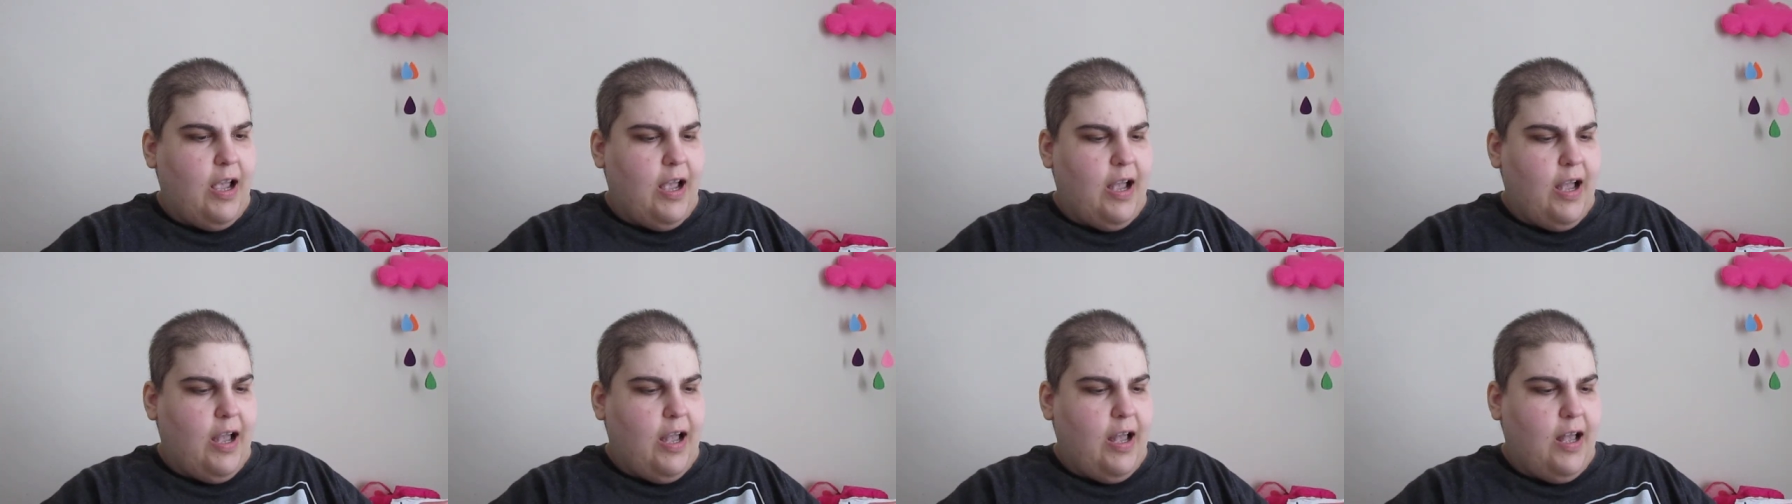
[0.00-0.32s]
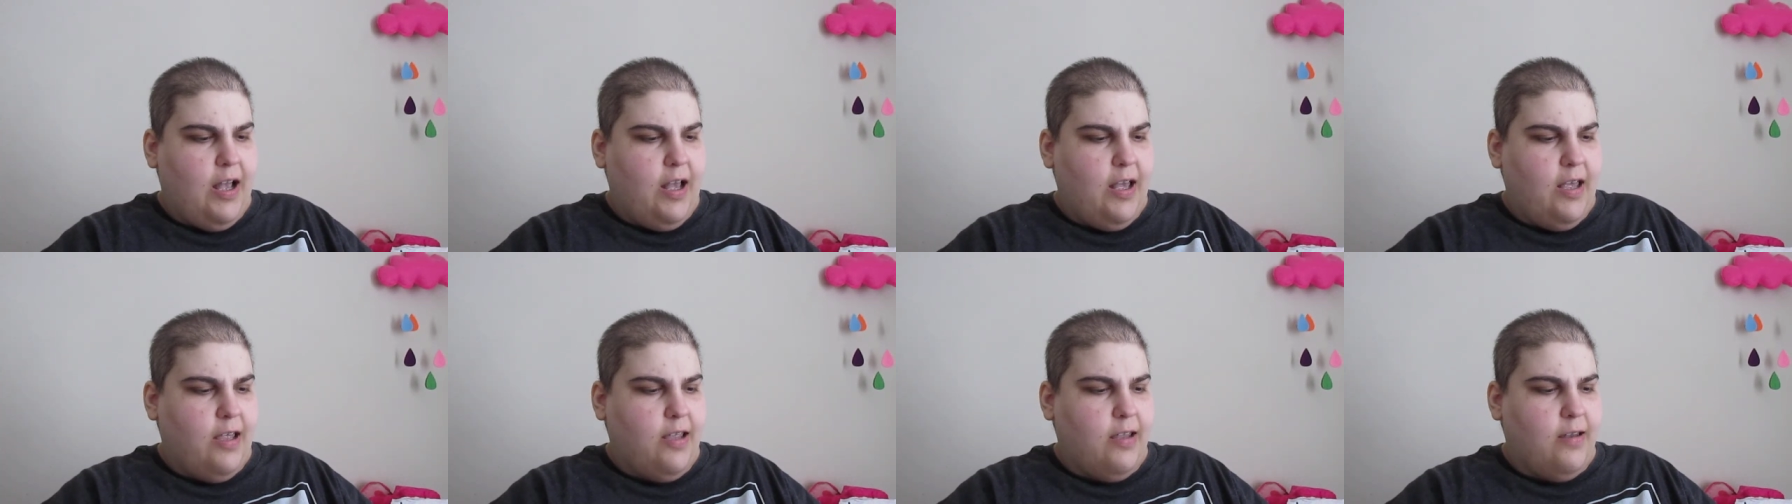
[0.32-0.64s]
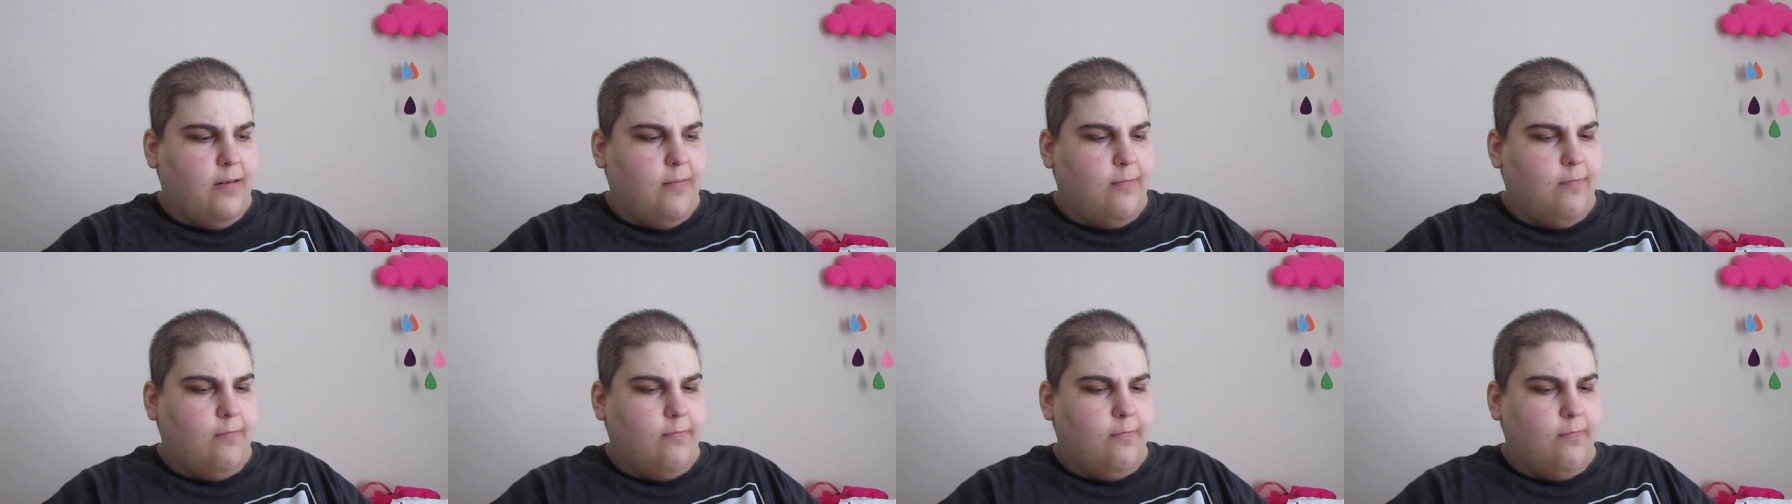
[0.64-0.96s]

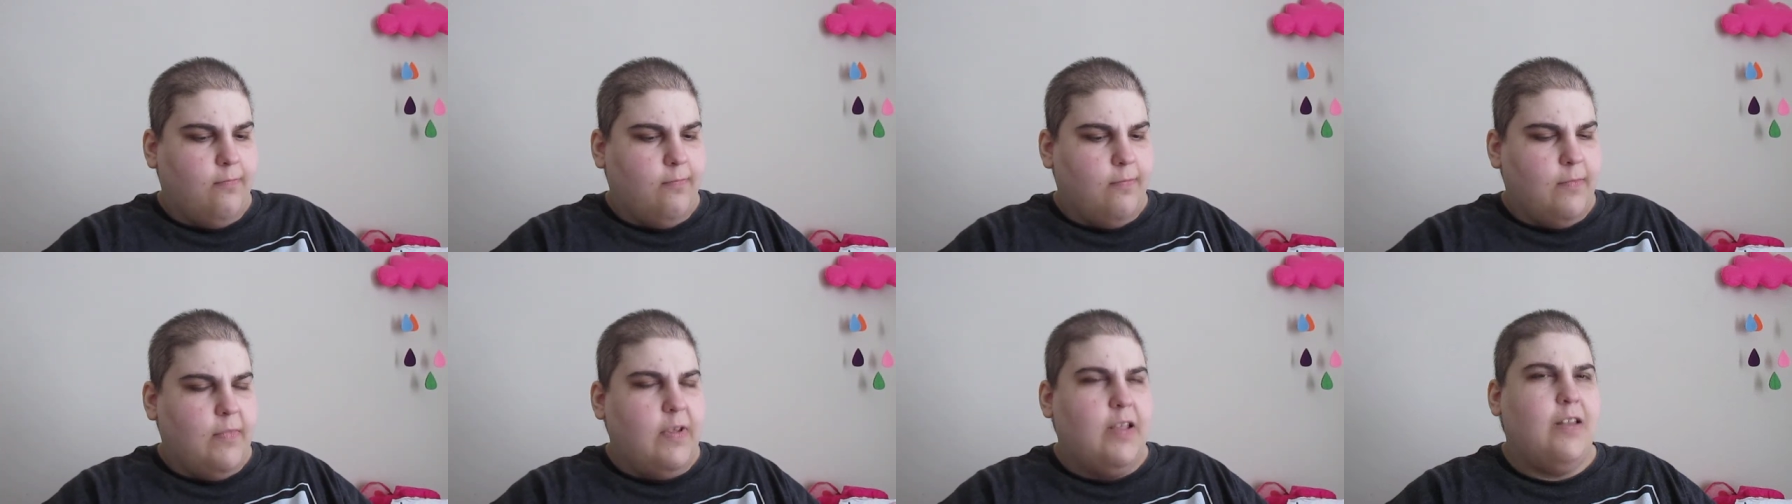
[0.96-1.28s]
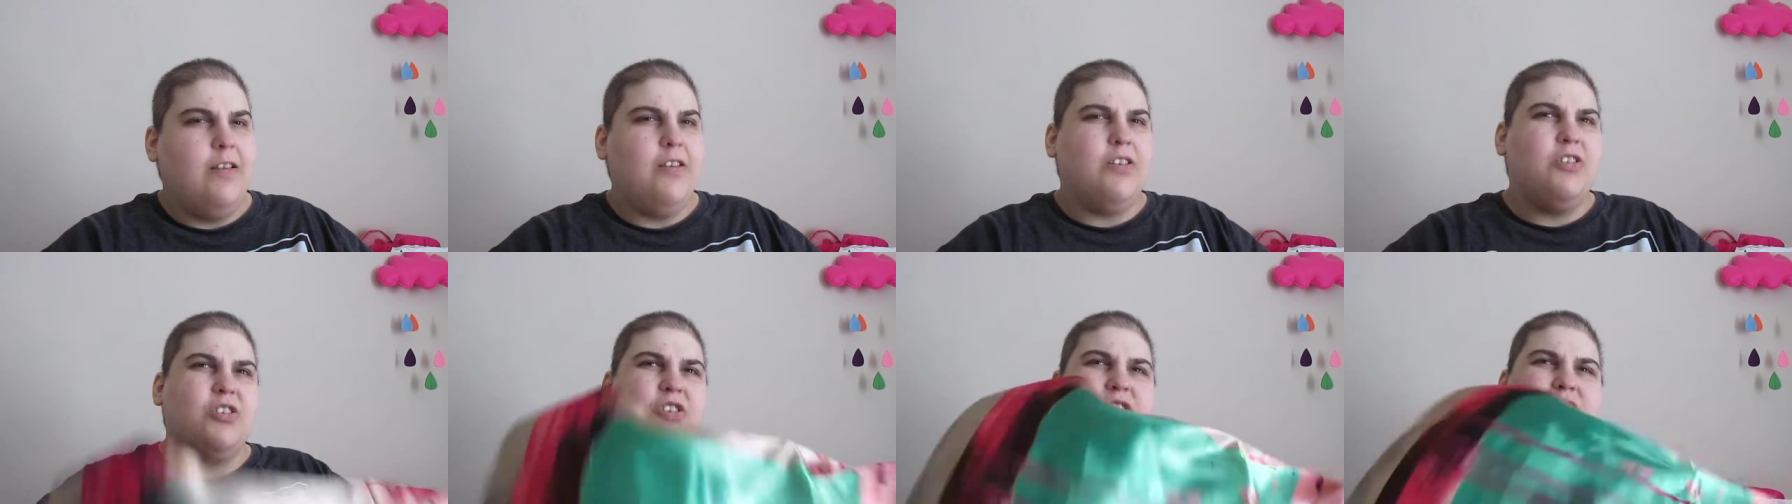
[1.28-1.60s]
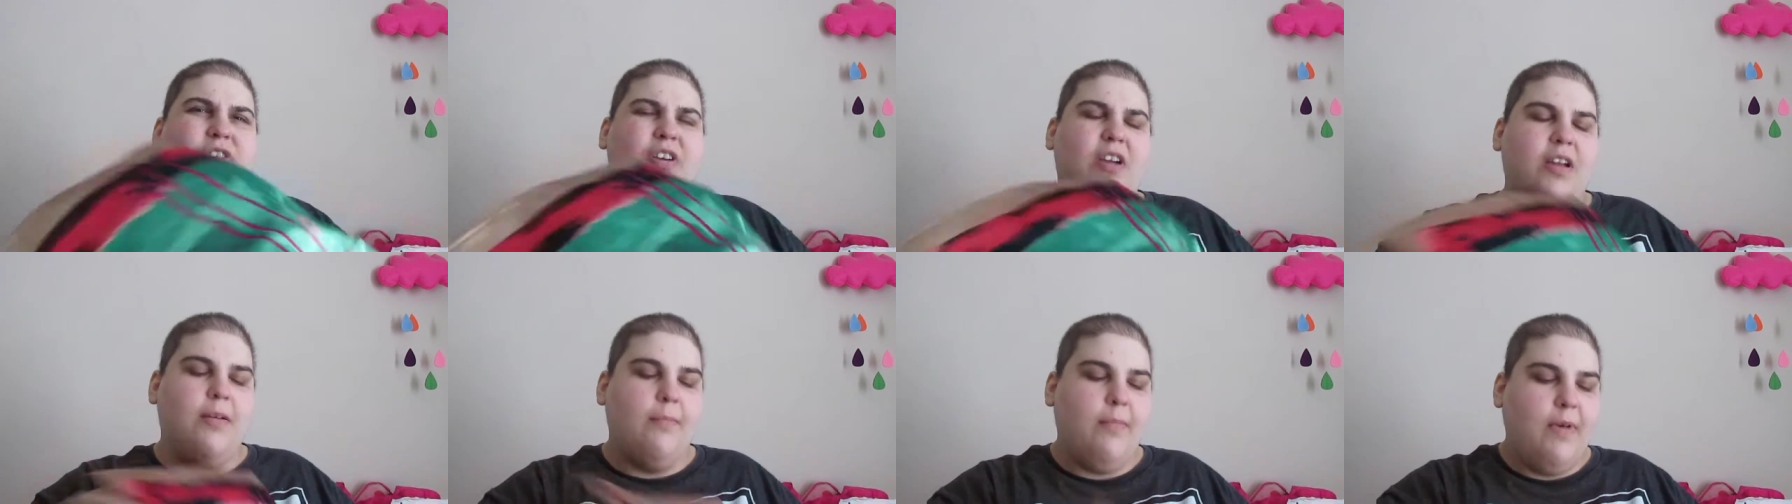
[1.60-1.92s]
on
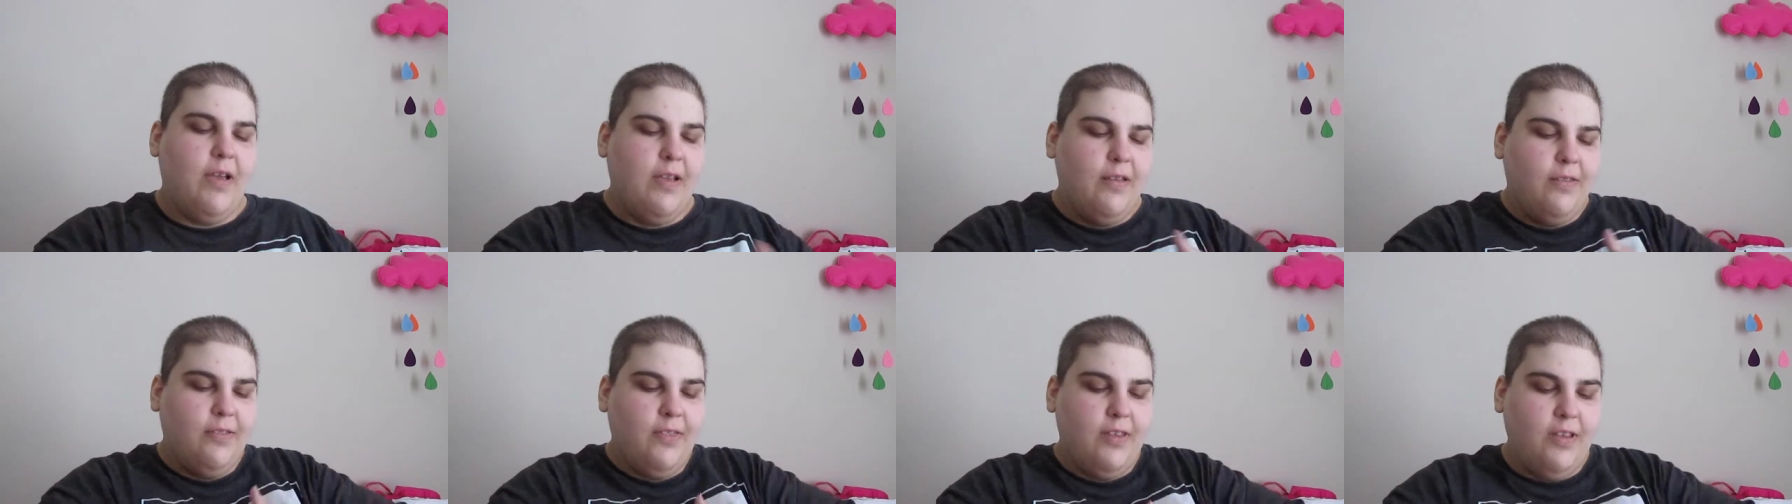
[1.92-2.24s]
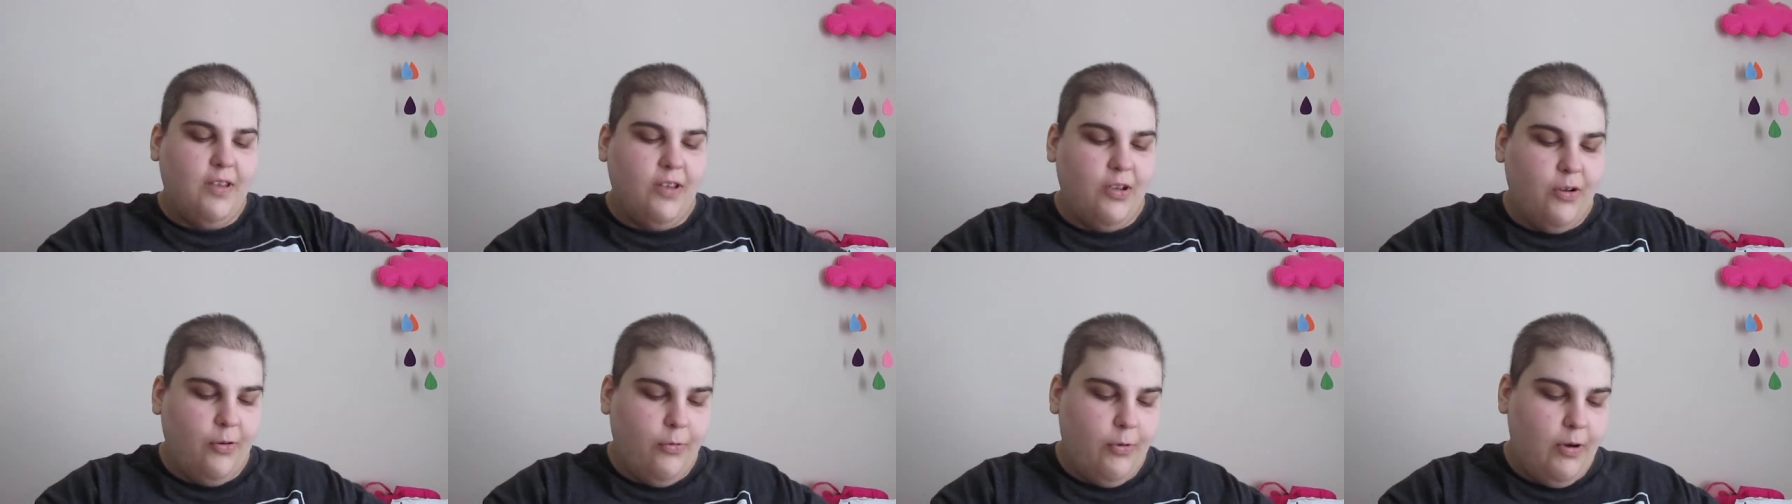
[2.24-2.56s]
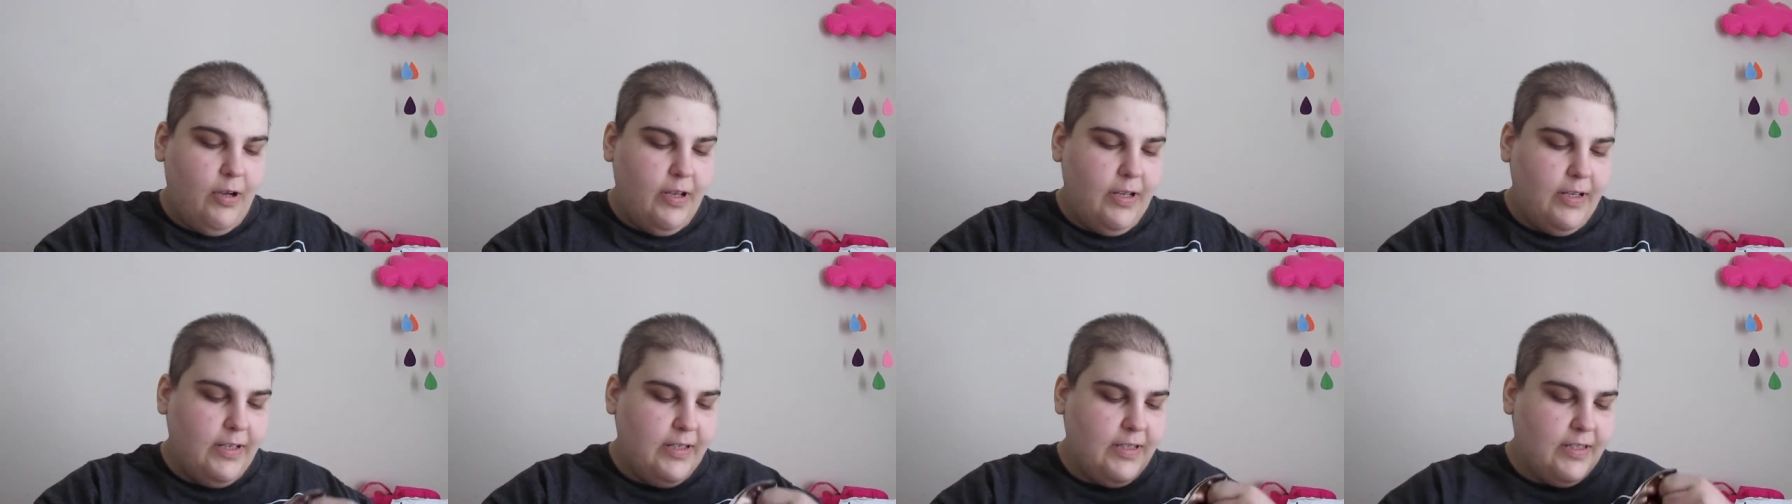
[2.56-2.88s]
Instagram, I think it
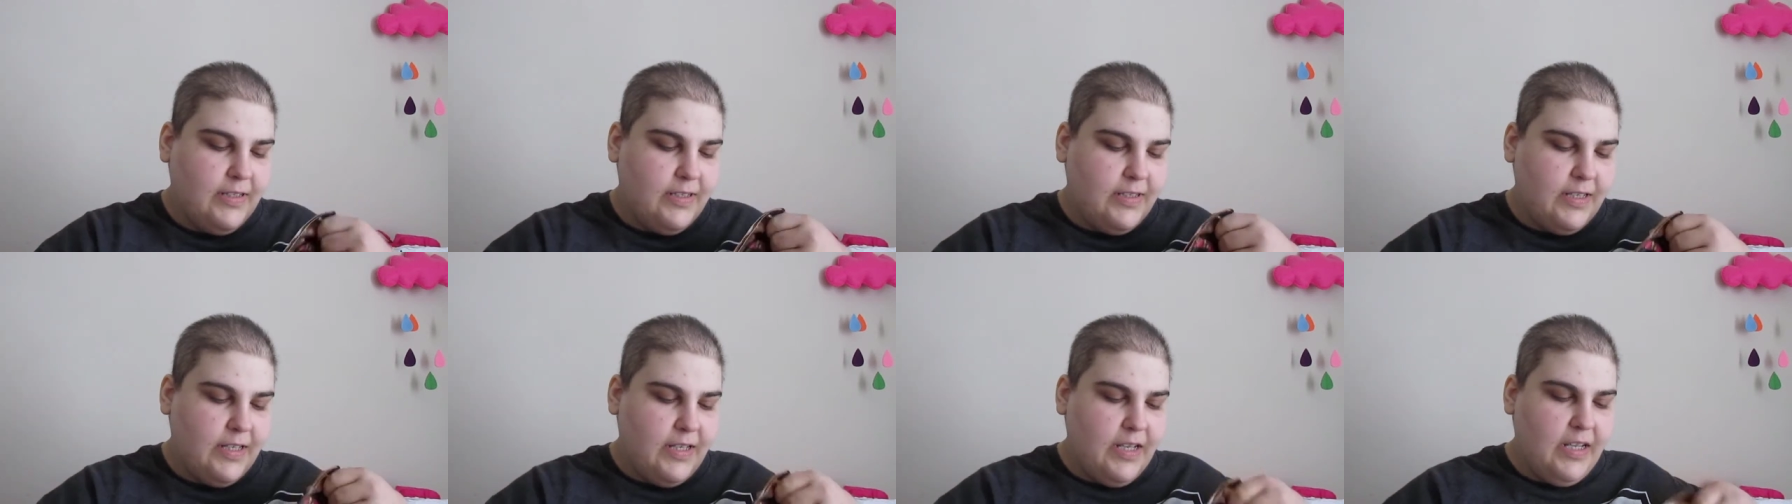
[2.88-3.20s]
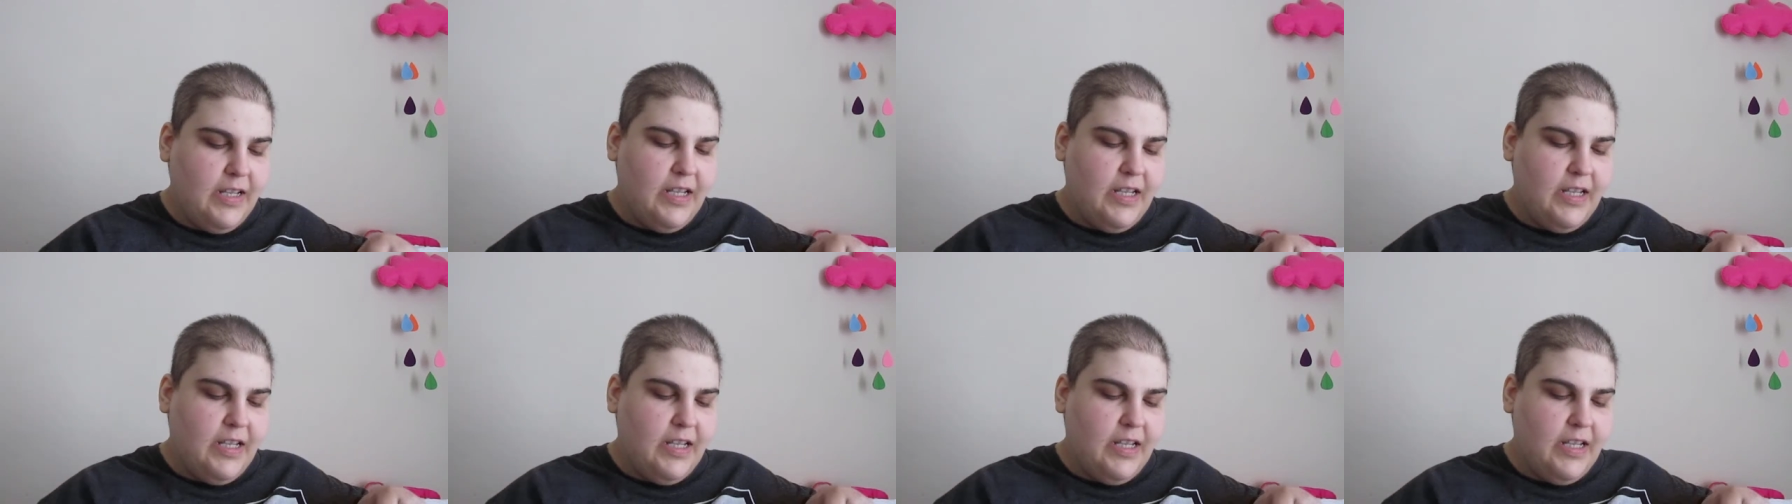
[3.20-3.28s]
was,